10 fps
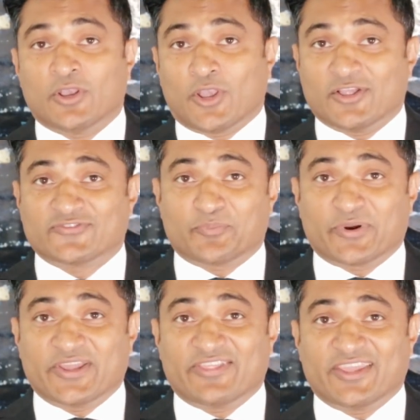lots of
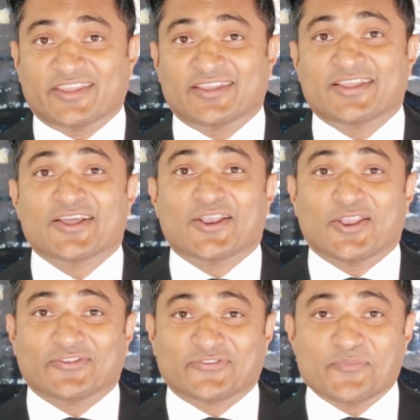breathing,
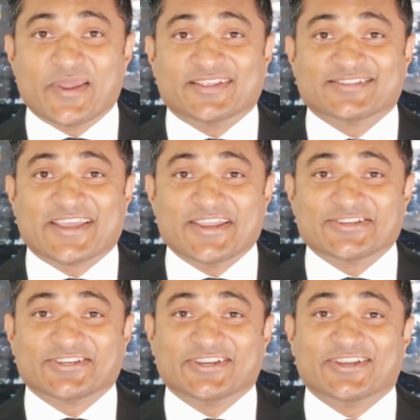lots of
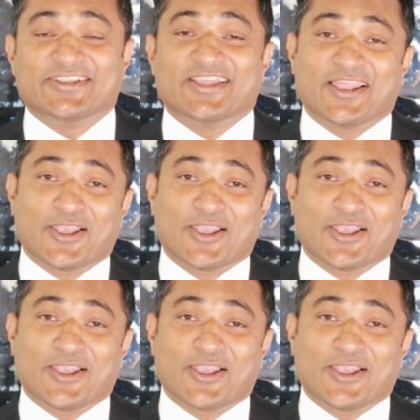meditation,